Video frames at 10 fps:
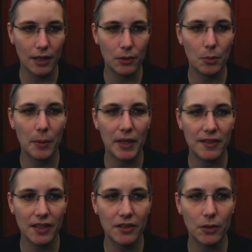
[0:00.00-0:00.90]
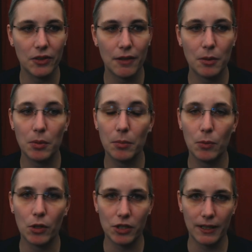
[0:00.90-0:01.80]
uh, he met 60 or 70
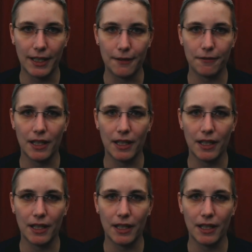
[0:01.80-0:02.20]
people watching live.